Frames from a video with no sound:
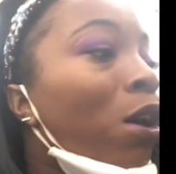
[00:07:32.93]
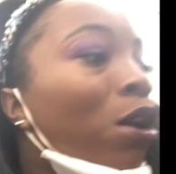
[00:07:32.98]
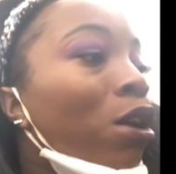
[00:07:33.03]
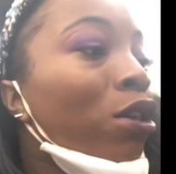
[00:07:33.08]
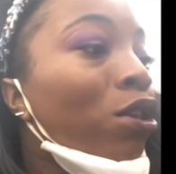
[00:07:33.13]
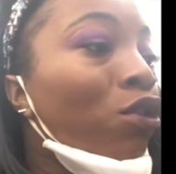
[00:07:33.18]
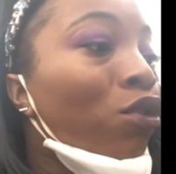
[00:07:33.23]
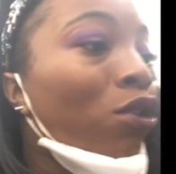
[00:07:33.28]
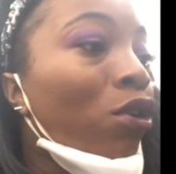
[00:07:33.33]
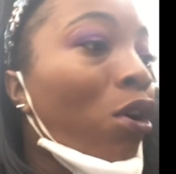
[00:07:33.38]
You
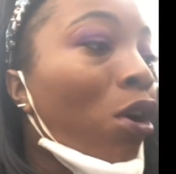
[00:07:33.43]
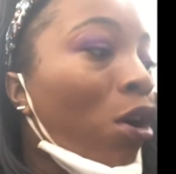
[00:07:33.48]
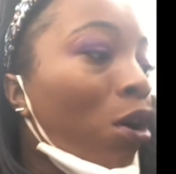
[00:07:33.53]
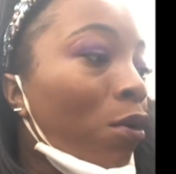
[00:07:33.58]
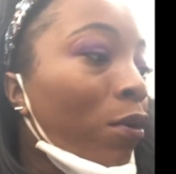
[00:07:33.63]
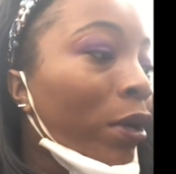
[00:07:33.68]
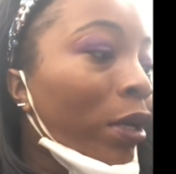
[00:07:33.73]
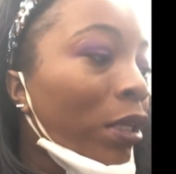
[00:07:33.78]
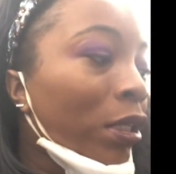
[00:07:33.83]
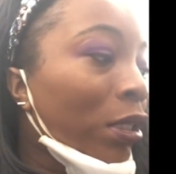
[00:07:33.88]
know,
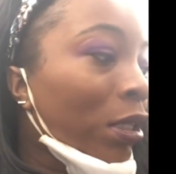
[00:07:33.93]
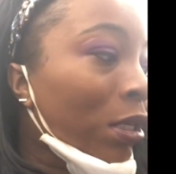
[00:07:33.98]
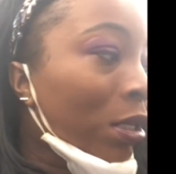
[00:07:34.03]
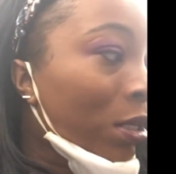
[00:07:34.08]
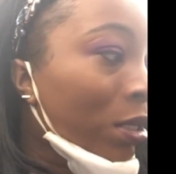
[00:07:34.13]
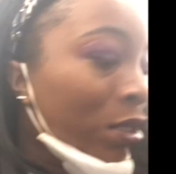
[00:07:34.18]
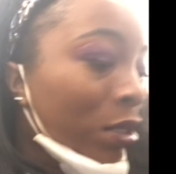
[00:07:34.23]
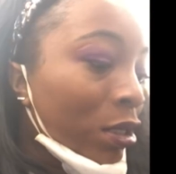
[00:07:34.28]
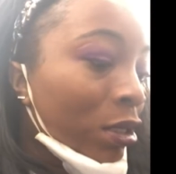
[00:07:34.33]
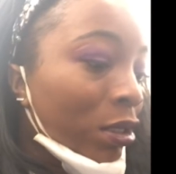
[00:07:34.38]
Always
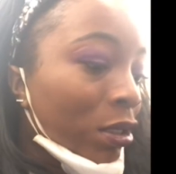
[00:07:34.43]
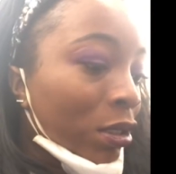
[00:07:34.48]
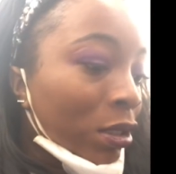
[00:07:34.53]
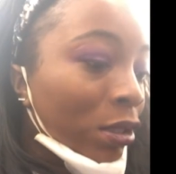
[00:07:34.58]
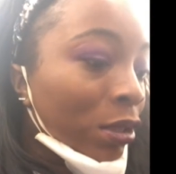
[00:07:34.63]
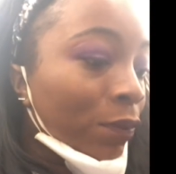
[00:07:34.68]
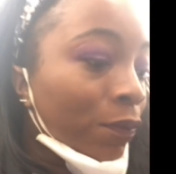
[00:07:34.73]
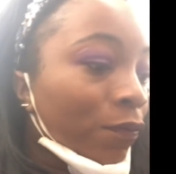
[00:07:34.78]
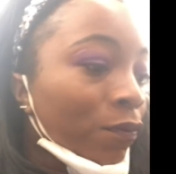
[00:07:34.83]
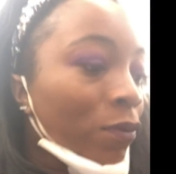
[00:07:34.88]
is
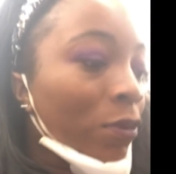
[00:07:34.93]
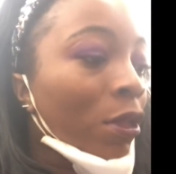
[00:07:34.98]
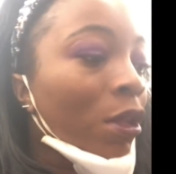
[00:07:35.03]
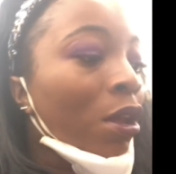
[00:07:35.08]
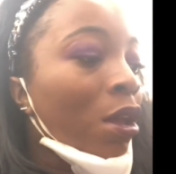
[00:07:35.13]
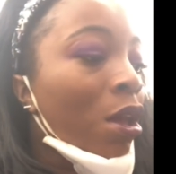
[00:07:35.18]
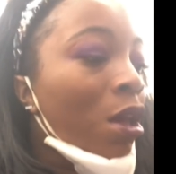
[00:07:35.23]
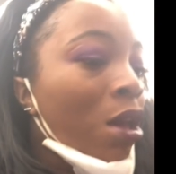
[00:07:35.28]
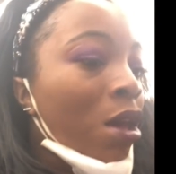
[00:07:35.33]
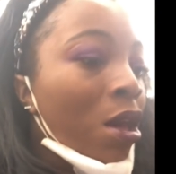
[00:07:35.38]

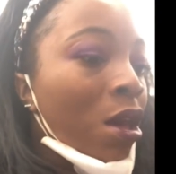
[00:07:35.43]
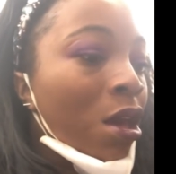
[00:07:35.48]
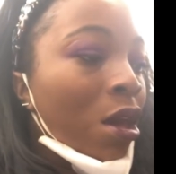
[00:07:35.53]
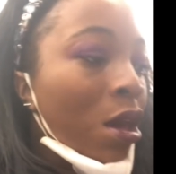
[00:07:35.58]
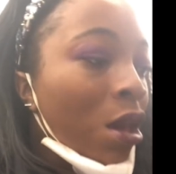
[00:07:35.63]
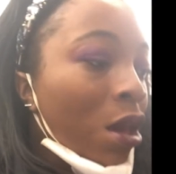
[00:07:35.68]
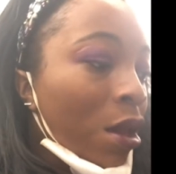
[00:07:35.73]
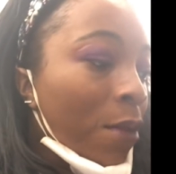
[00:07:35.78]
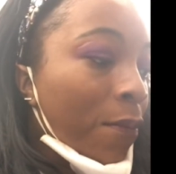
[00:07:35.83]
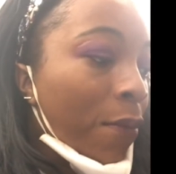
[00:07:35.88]

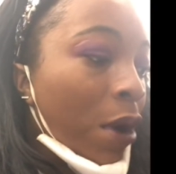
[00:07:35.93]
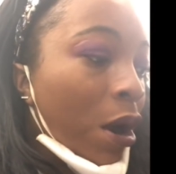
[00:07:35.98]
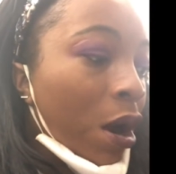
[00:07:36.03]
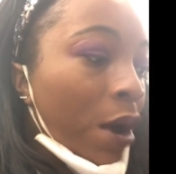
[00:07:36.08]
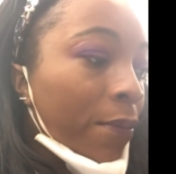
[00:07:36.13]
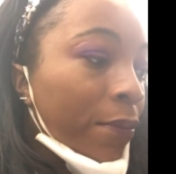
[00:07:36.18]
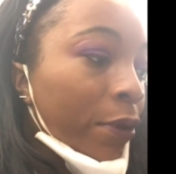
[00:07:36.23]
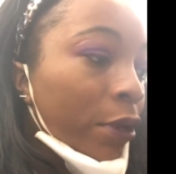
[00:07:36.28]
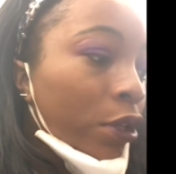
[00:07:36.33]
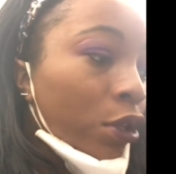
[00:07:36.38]
a
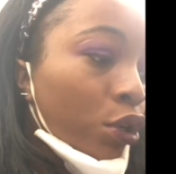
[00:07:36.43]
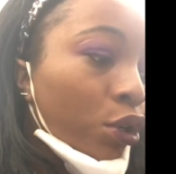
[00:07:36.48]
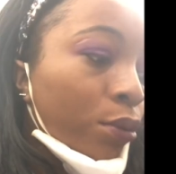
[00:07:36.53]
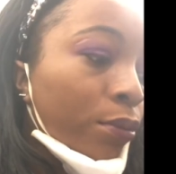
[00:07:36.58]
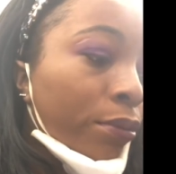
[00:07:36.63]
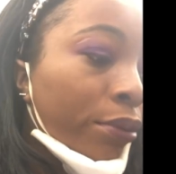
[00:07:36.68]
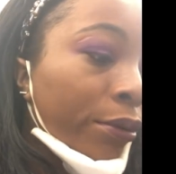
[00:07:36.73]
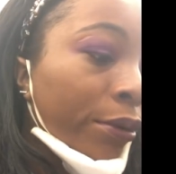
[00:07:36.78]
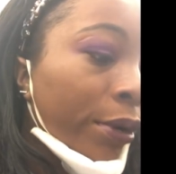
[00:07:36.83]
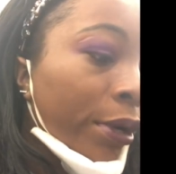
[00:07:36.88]
popular
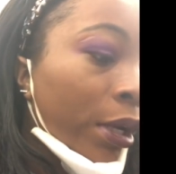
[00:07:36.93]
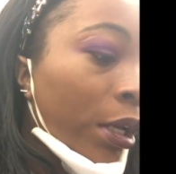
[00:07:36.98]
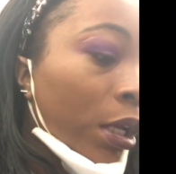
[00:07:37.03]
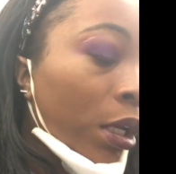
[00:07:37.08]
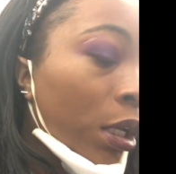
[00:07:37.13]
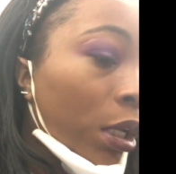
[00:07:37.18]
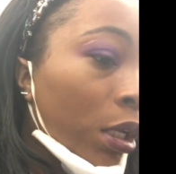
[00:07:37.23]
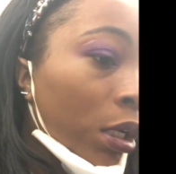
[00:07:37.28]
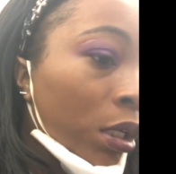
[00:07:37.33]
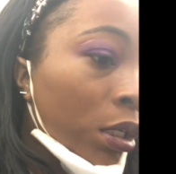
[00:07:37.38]

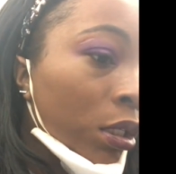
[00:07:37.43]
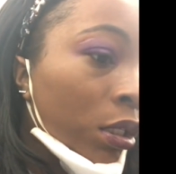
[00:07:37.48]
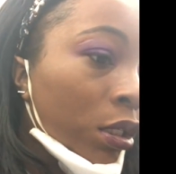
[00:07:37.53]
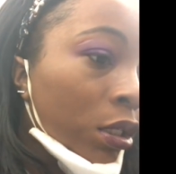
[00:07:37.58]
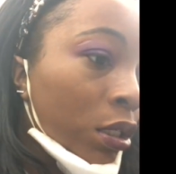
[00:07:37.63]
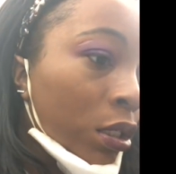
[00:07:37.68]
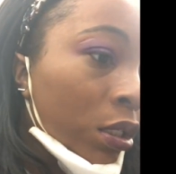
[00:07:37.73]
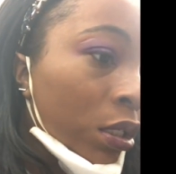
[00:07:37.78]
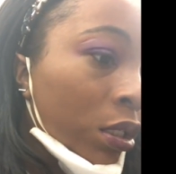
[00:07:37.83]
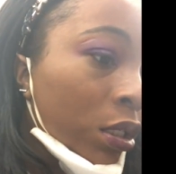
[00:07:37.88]
brand.
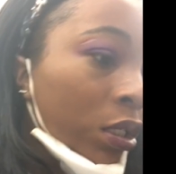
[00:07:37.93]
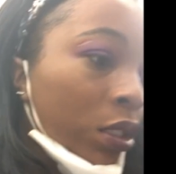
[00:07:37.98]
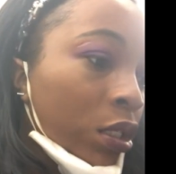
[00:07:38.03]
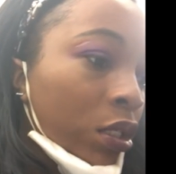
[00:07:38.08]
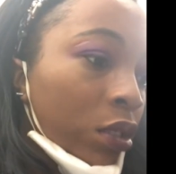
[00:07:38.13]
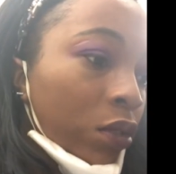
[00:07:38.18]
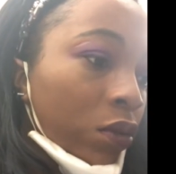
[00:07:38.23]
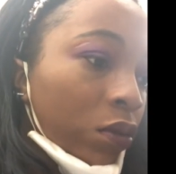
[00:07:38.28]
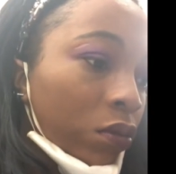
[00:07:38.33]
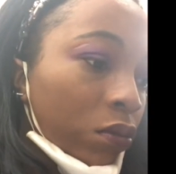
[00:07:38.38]
Ooh.